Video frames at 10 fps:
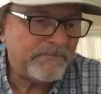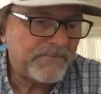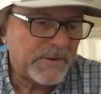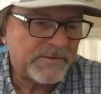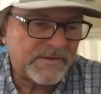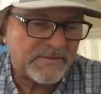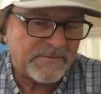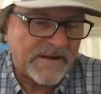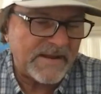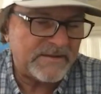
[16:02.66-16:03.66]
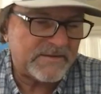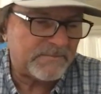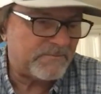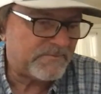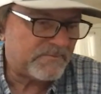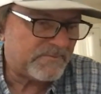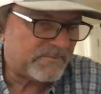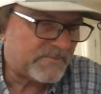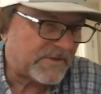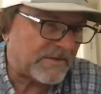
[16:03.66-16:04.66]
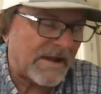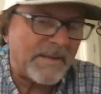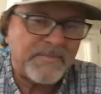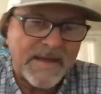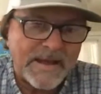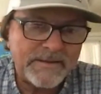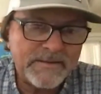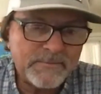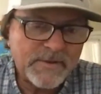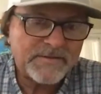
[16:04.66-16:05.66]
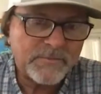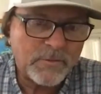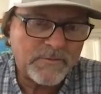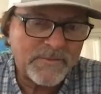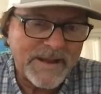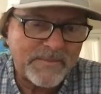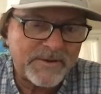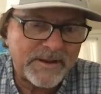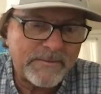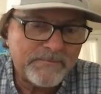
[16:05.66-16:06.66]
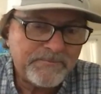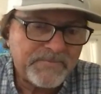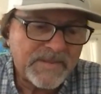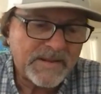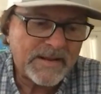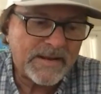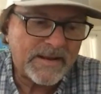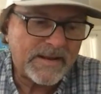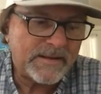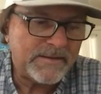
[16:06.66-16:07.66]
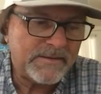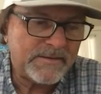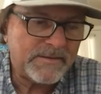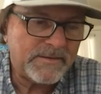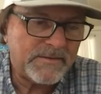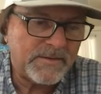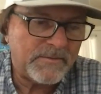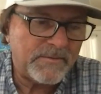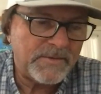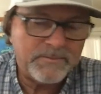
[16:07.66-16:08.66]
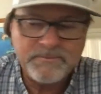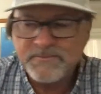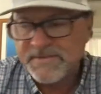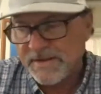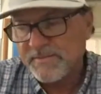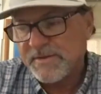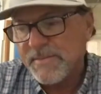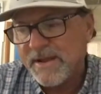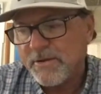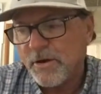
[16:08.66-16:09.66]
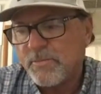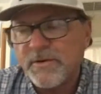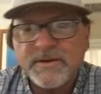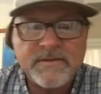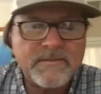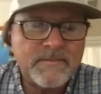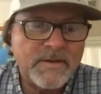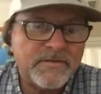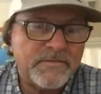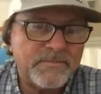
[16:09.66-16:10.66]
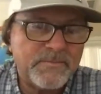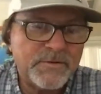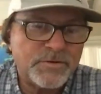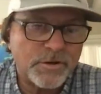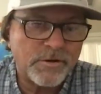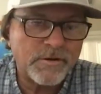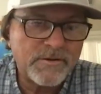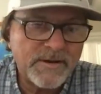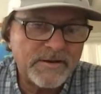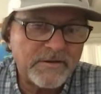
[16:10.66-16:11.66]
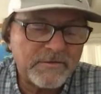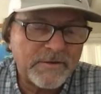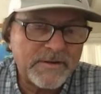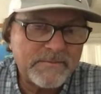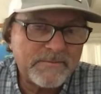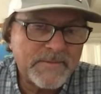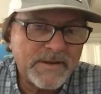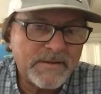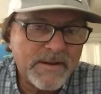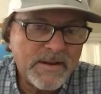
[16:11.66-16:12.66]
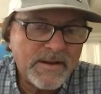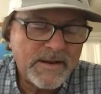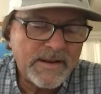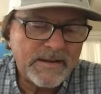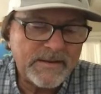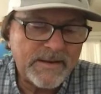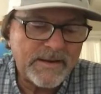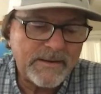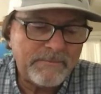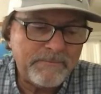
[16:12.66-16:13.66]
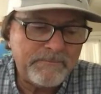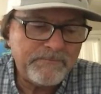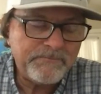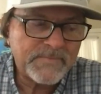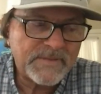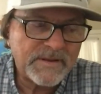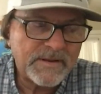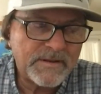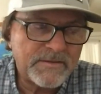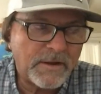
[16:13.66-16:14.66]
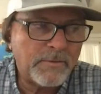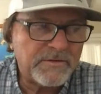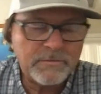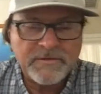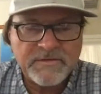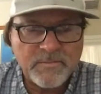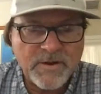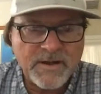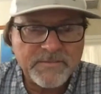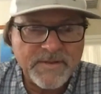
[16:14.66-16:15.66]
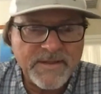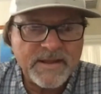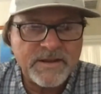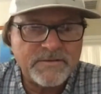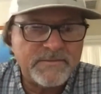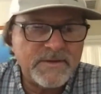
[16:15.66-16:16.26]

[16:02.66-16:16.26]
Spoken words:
there's this fight to stop that reservoir from happening. And the seems the main culprit is the sugar industry. And it's always sort of surprised me. They could